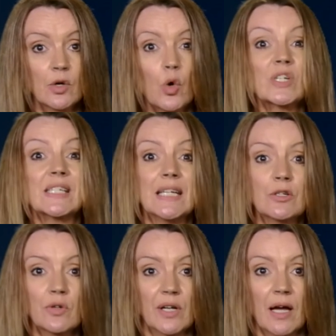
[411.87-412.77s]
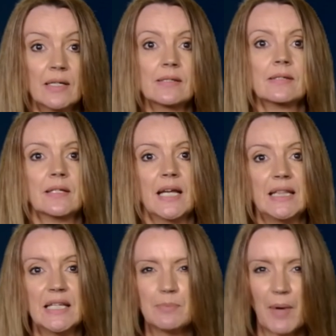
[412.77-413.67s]
or synchronise
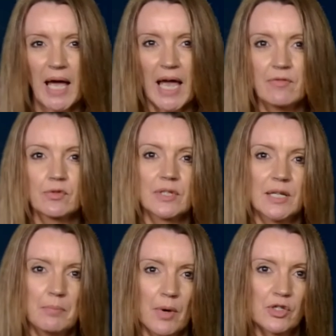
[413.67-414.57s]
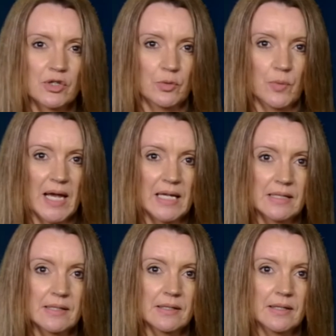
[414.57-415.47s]
in these behavioural and emotional
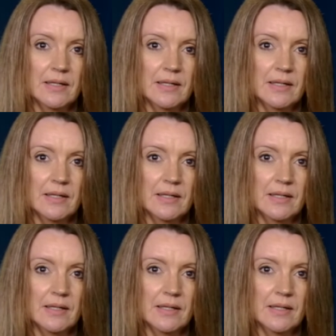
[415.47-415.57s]
ways.